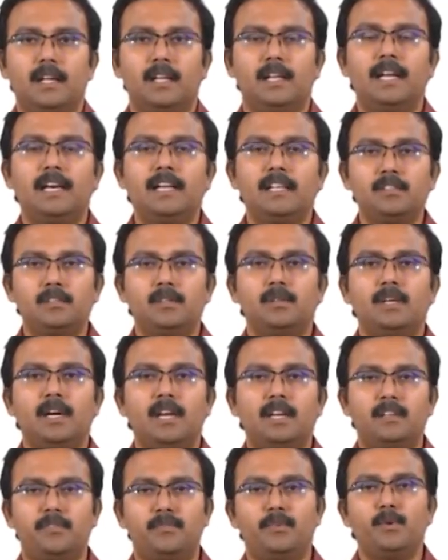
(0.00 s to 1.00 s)
Let us look
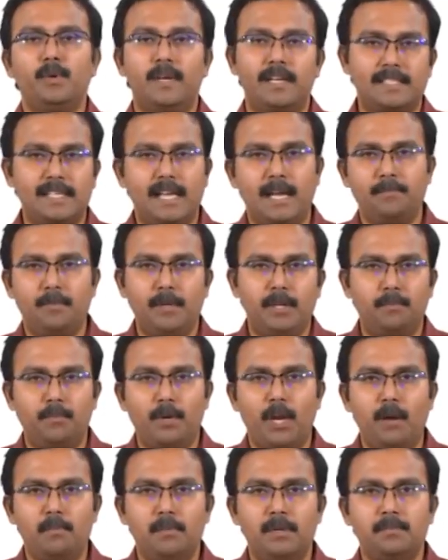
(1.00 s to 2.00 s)
at a few example
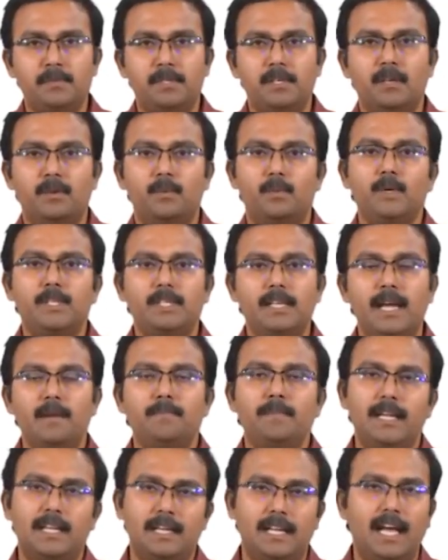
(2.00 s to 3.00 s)
problems which
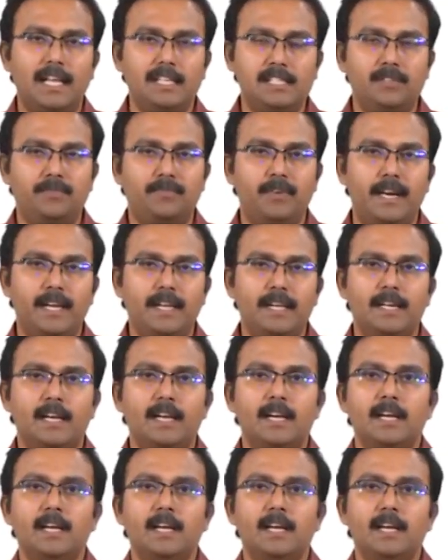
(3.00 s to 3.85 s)
can be classified